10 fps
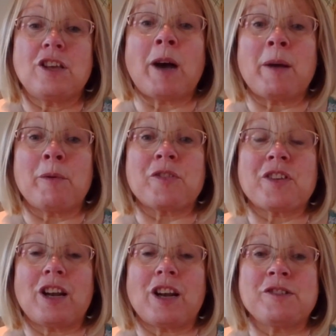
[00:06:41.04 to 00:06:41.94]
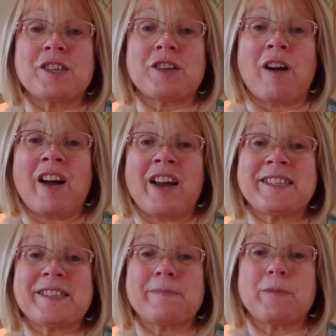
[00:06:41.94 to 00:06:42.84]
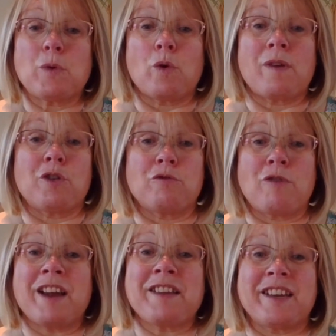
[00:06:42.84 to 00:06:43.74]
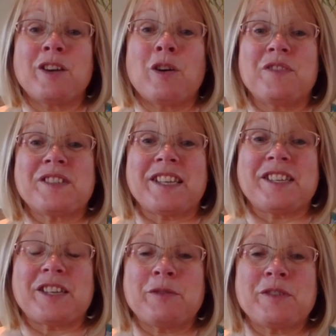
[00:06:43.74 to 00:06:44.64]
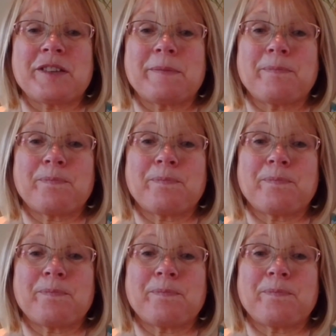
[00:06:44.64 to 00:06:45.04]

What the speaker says: You might want to close your eyes, or if you're writing, obviously don't.